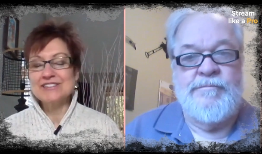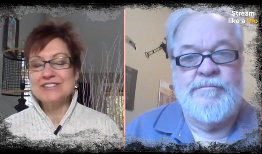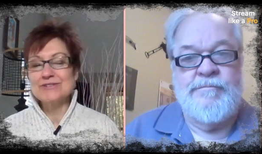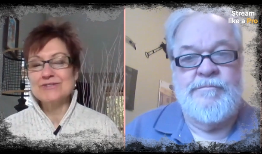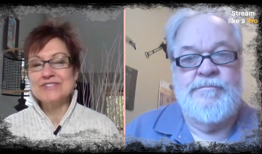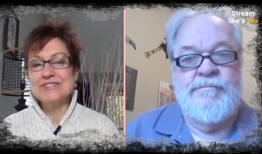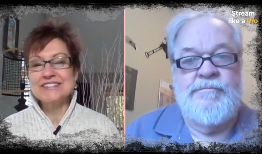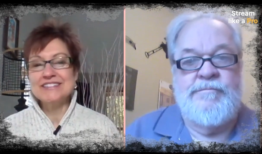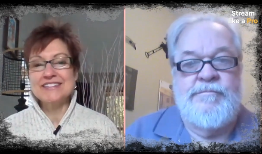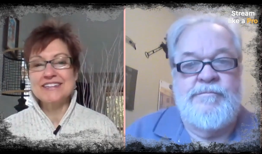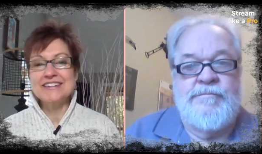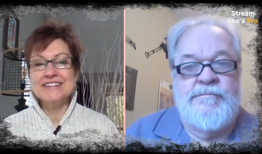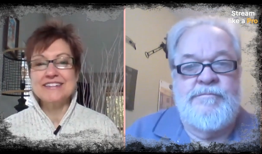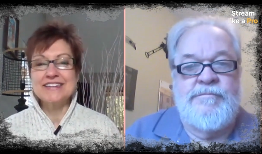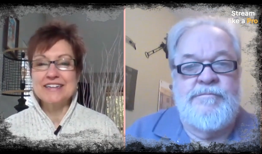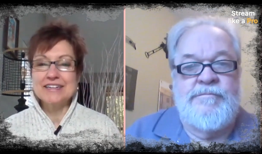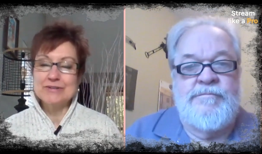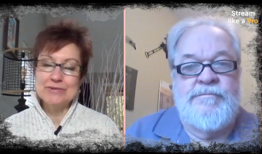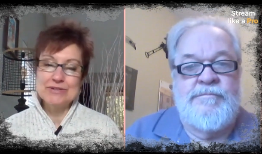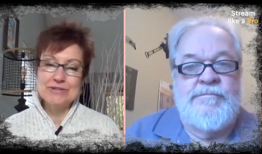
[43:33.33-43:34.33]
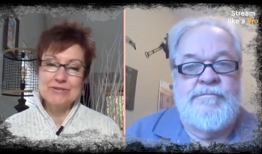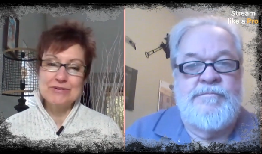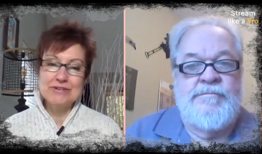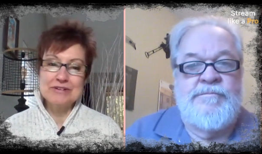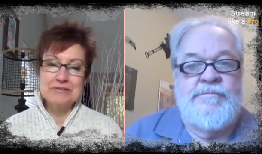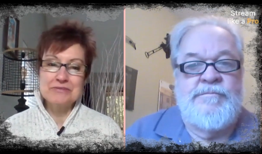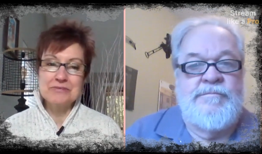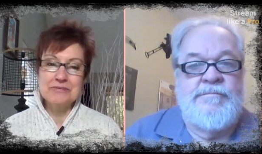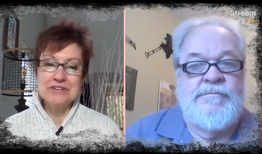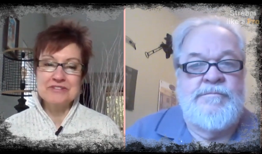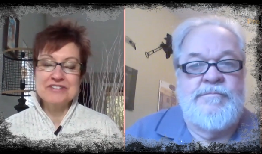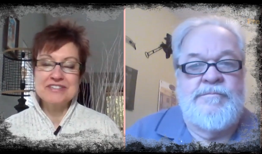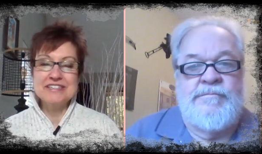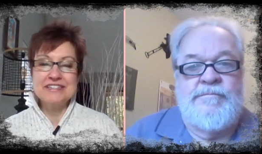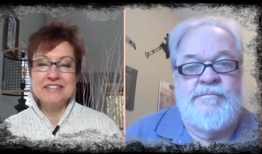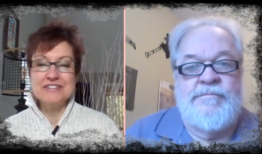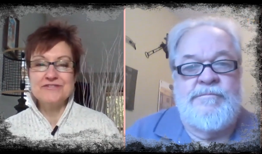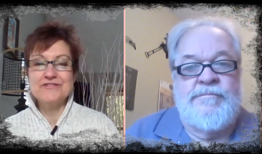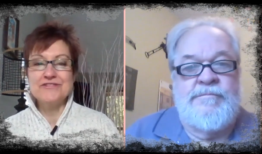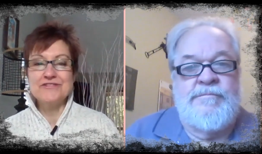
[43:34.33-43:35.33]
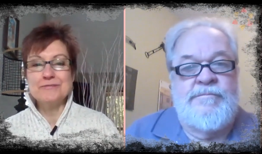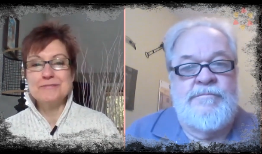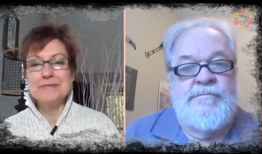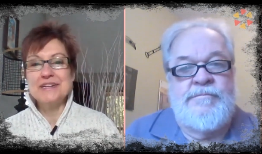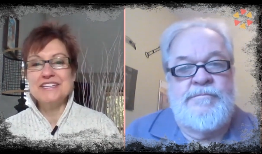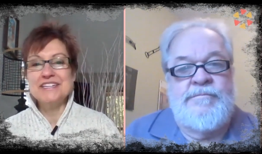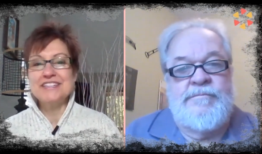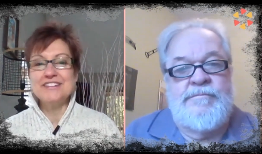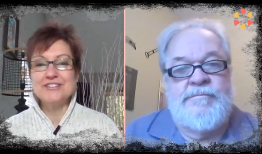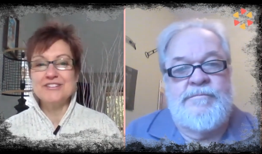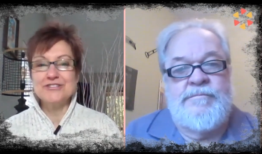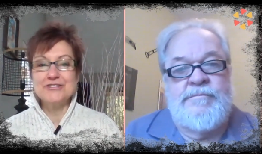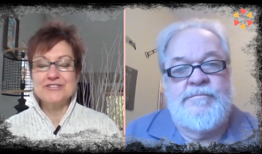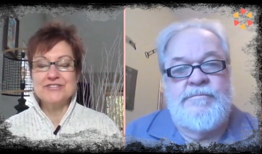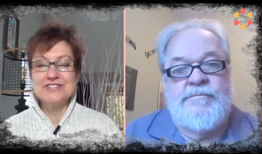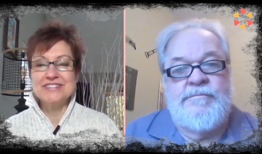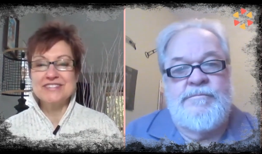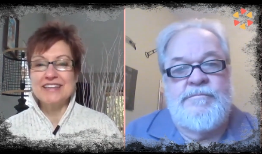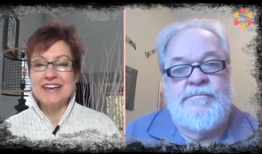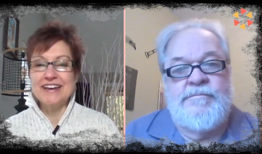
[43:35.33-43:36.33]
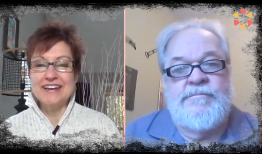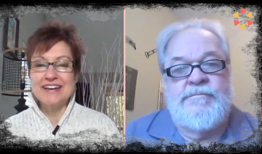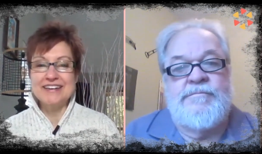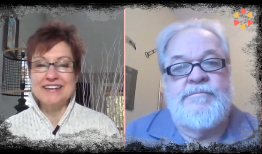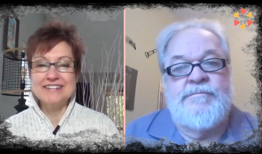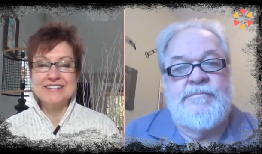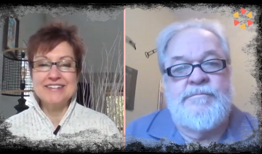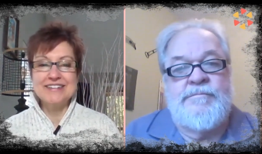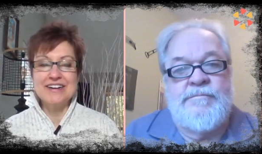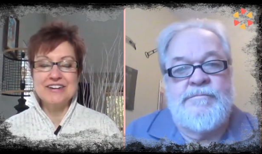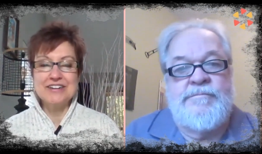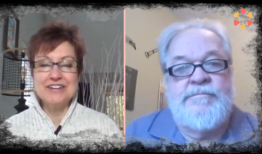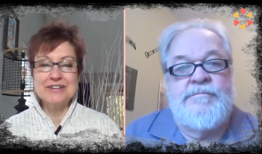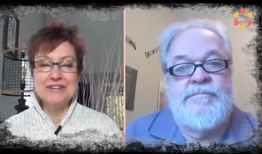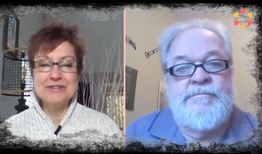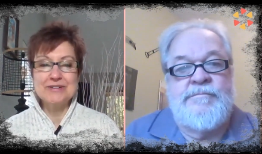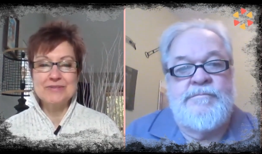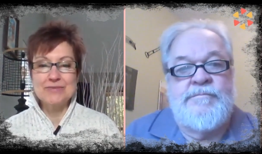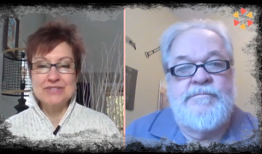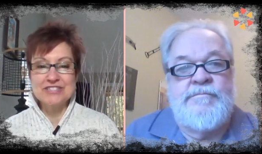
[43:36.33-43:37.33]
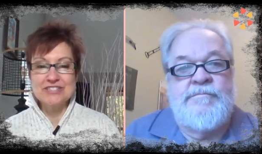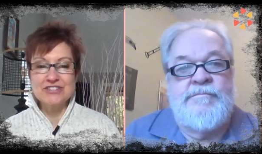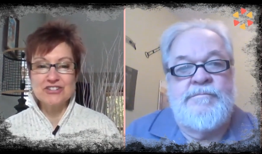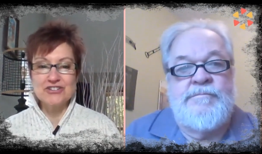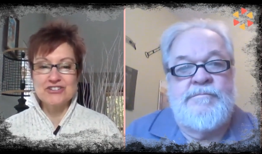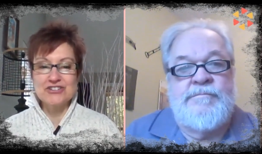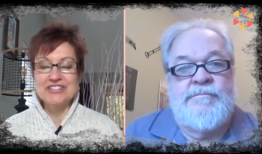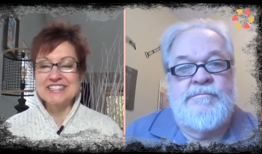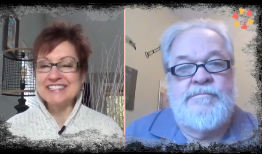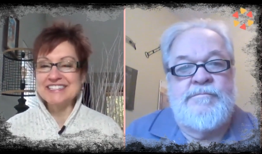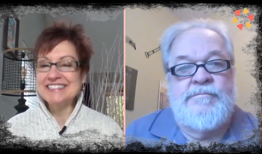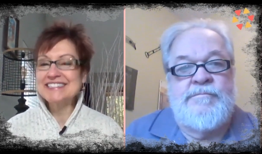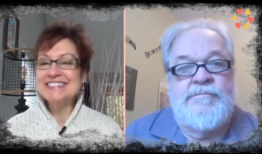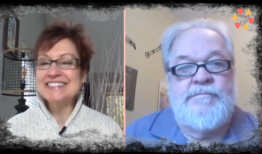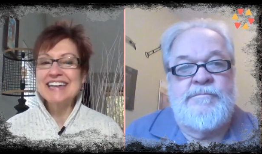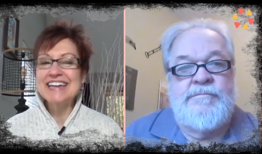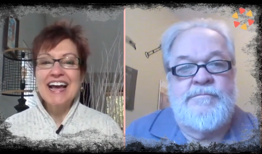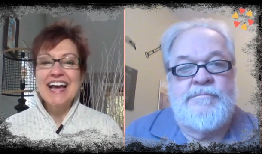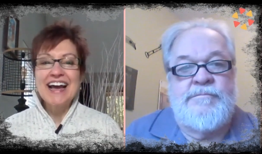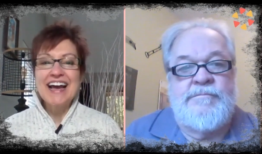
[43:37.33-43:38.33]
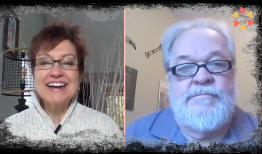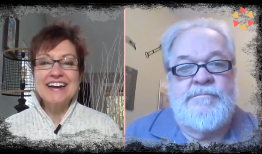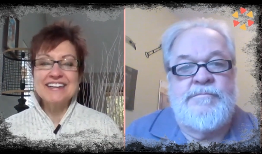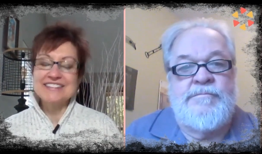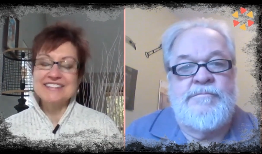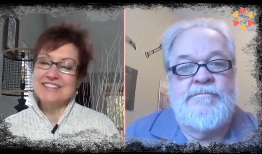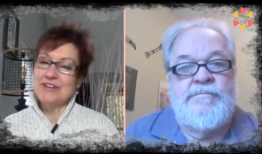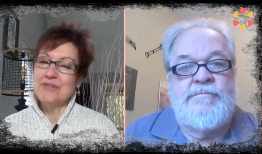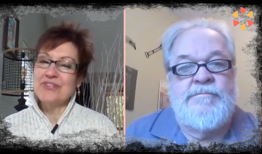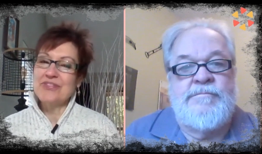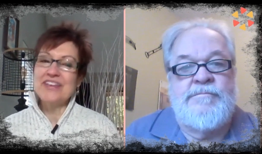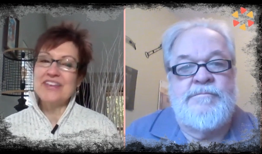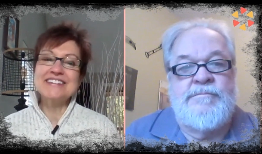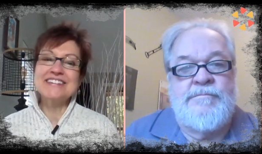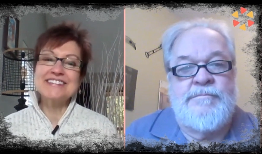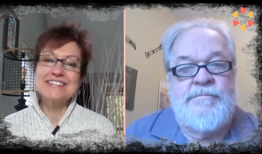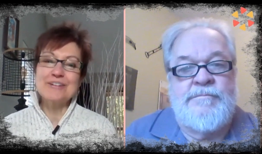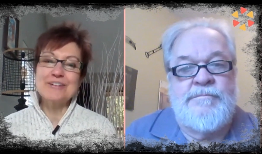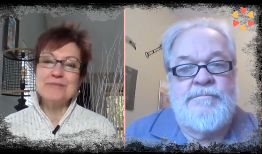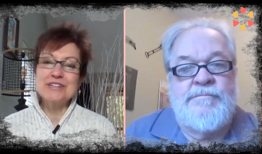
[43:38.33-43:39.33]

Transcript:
Speaker 1: story set in Ecuador, where he lived for many years and uh, was a journalist. So thanks so